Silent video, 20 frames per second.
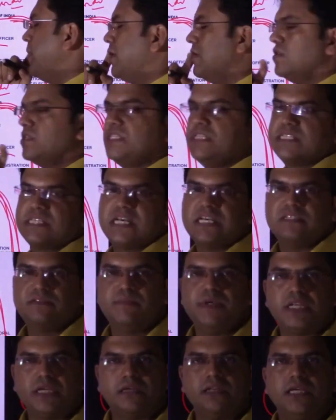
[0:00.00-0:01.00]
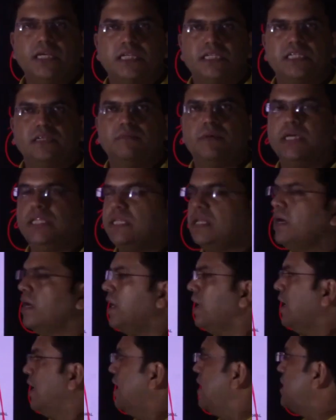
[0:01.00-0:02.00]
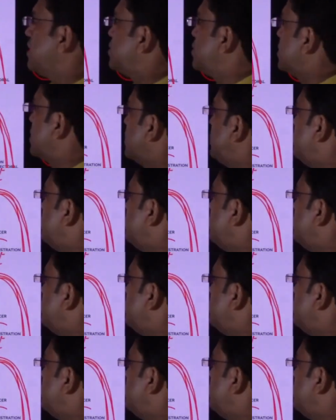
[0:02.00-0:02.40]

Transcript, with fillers: because this has been created by the Election